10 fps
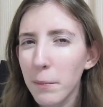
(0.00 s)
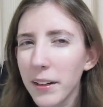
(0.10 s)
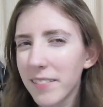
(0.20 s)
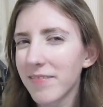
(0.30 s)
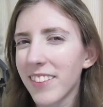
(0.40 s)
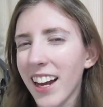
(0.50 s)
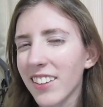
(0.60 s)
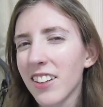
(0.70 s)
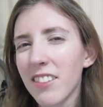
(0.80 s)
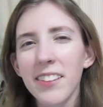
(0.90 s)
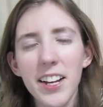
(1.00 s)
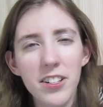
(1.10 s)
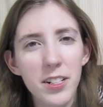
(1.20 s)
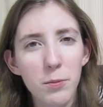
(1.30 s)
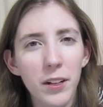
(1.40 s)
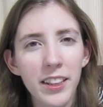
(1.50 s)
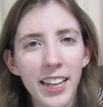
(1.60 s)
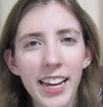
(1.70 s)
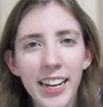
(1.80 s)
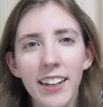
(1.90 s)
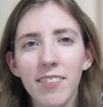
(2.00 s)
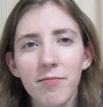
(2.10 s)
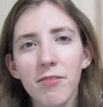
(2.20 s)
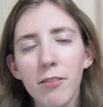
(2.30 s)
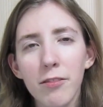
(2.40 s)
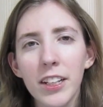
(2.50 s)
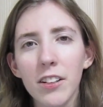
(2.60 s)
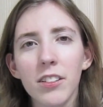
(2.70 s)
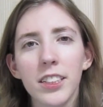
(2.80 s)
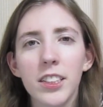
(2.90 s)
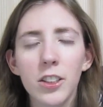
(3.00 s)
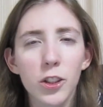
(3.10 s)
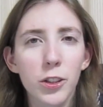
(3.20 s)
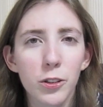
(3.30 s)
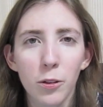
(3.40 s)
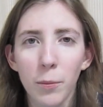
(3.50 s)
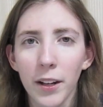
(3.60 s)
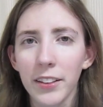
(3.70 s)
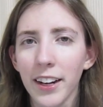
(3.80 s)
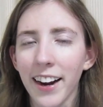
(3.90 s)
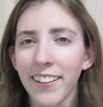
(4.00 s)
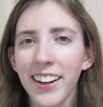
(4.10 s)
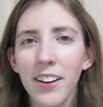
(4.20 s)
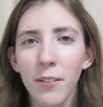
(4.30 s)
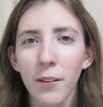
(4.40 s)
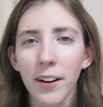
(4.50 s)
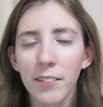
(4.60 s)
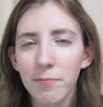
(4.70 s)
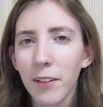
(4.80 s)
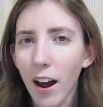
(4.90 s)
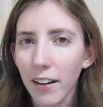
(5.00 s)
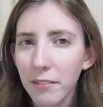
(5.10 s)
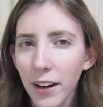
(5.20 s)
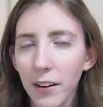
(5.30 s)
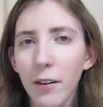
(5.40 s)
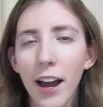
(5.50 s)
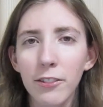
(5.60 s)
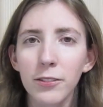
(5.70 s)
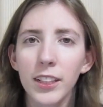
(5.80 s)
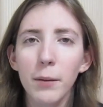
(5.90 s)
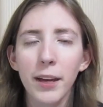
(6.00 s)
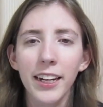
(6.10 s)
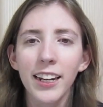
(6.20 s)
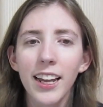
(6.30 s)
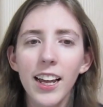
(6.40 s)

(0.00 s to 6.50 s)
but I don't know if that's just what they feel is true about their area or not. I don't know, haven't really been